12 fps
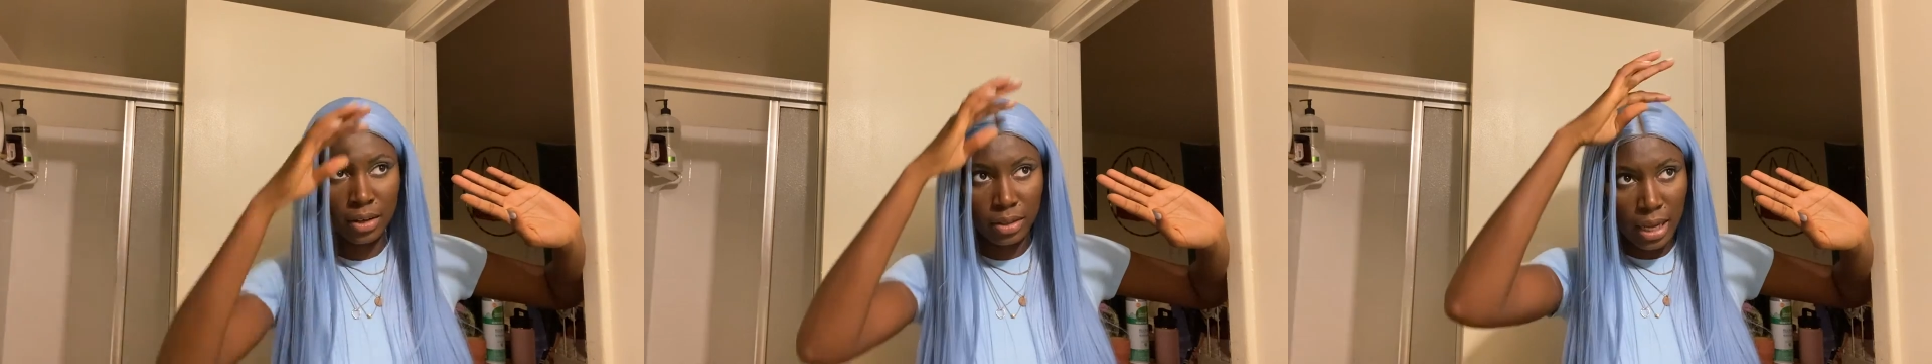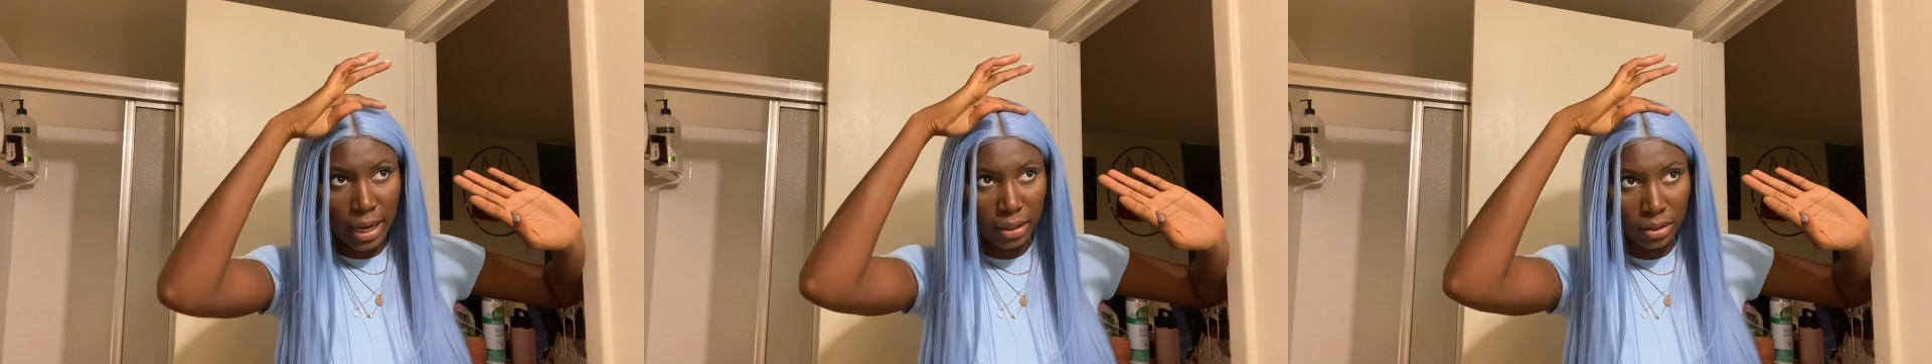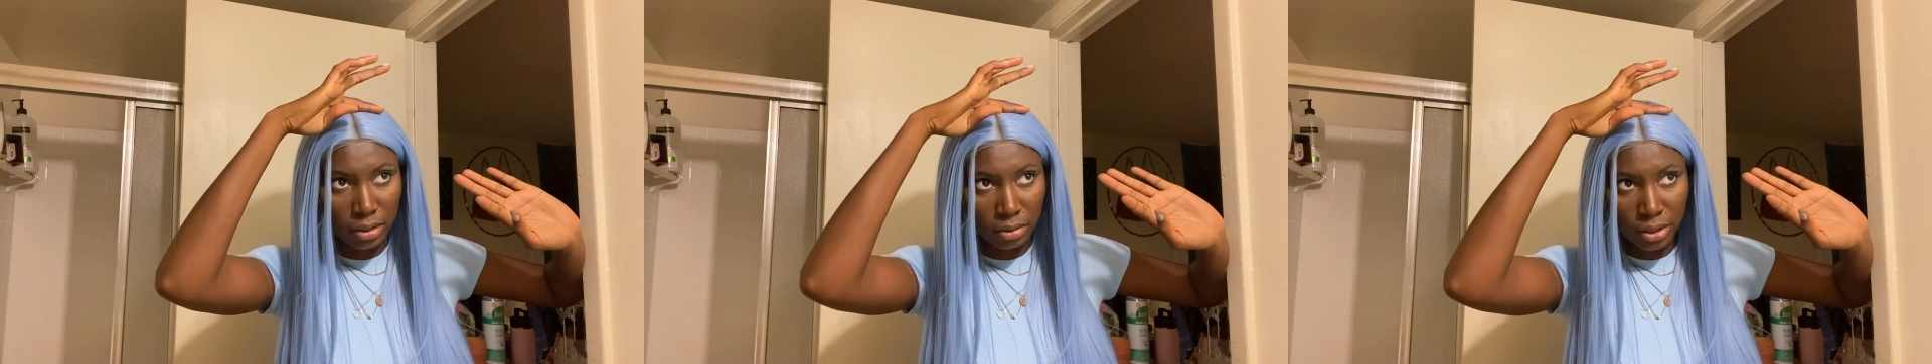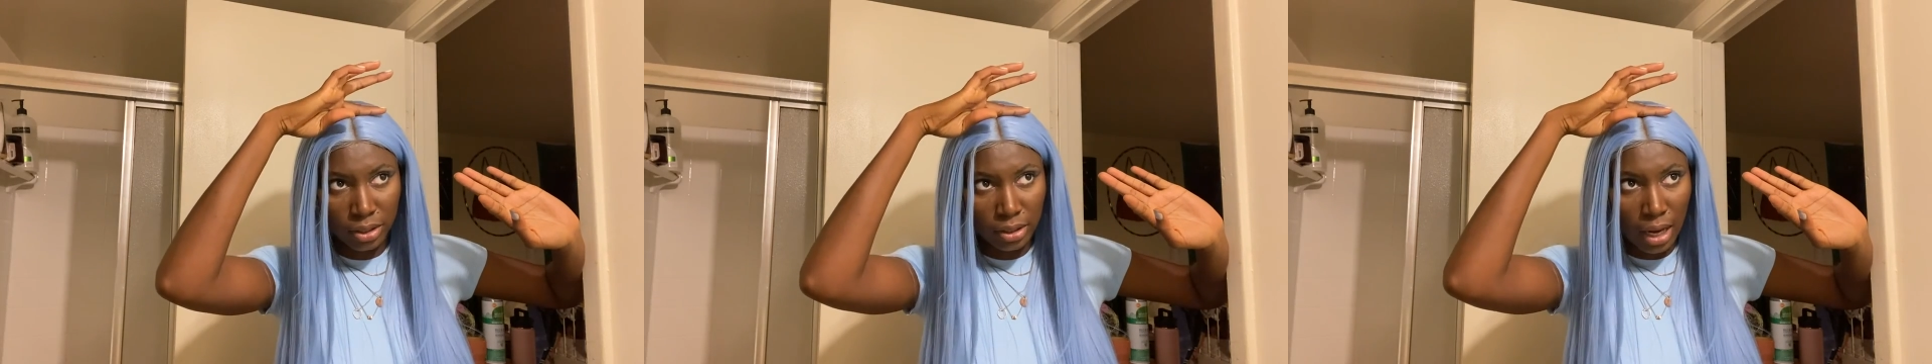like,
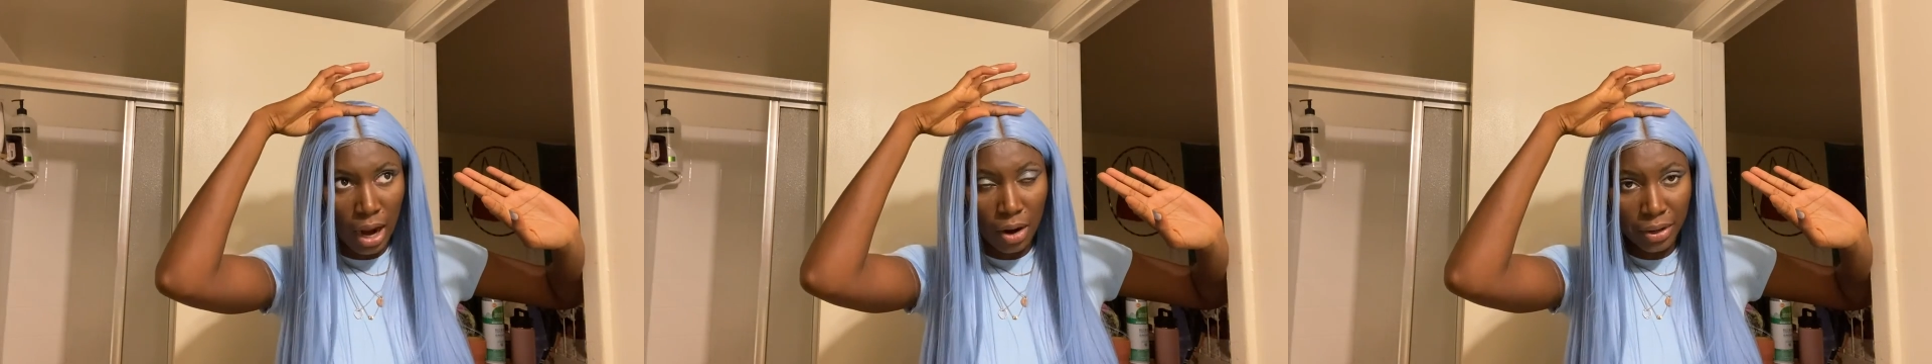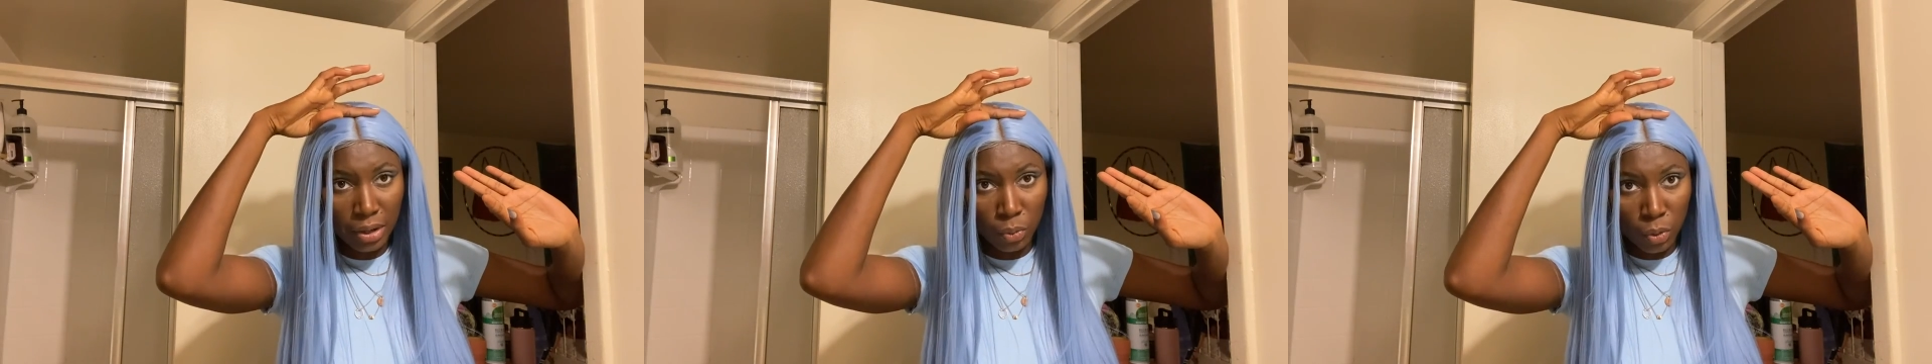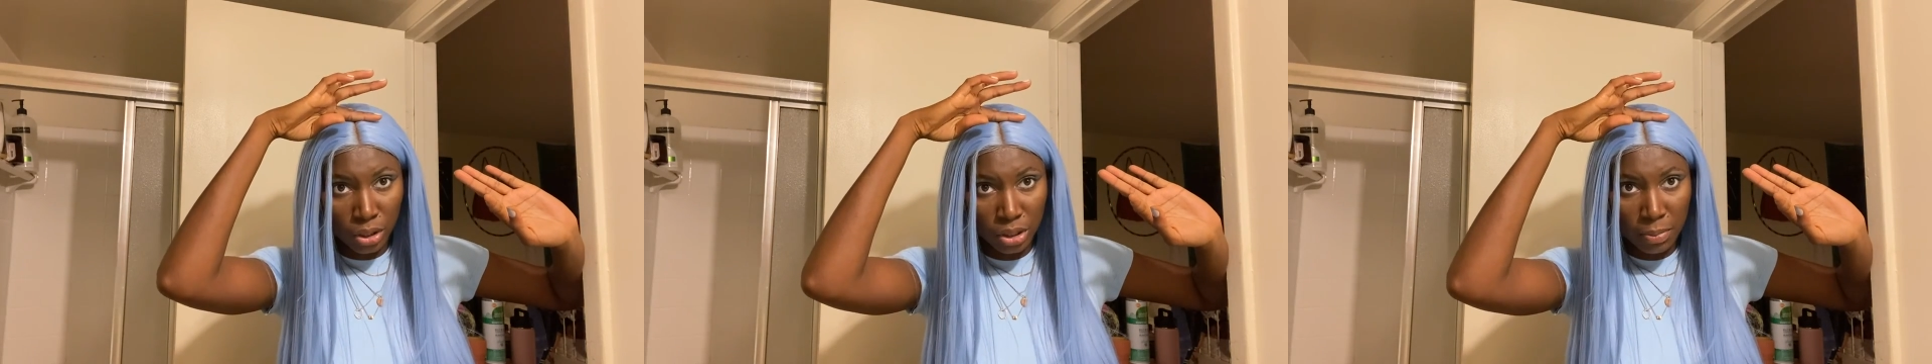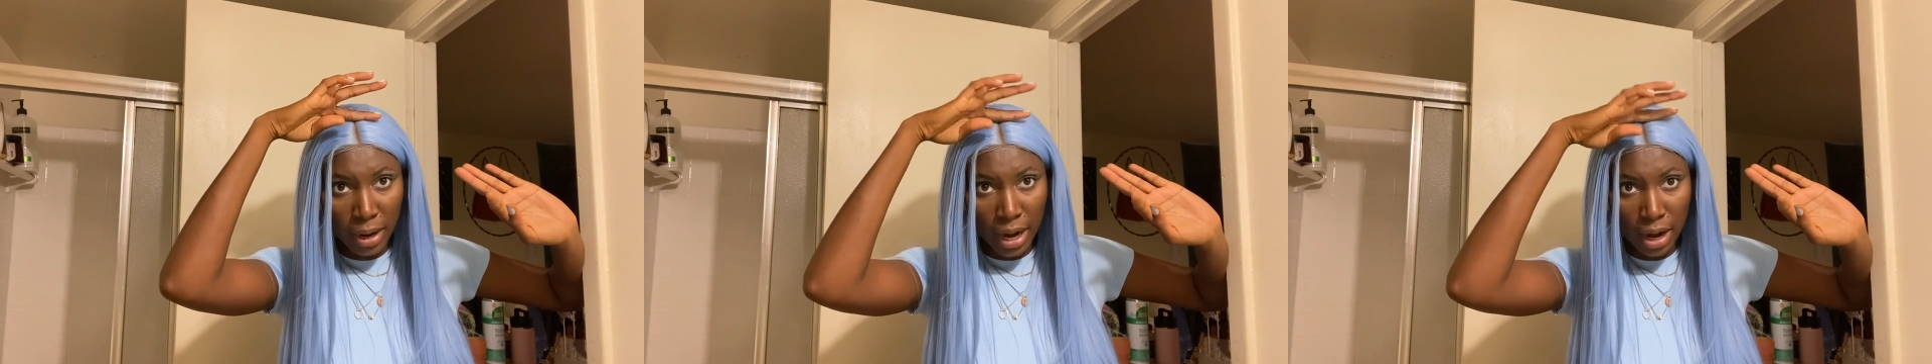just, I already washed
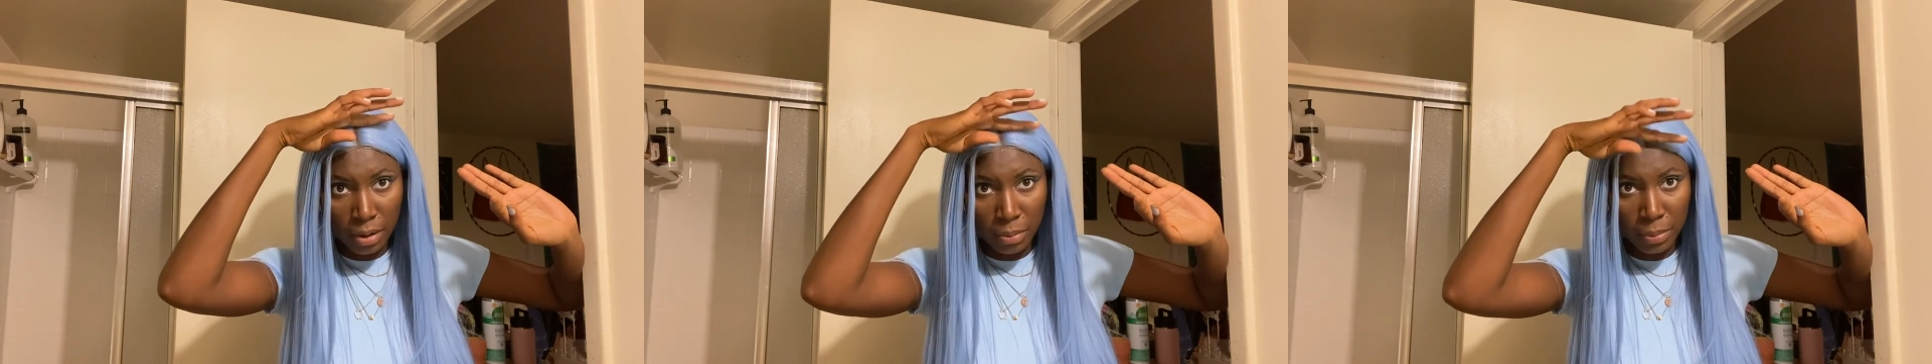my hair,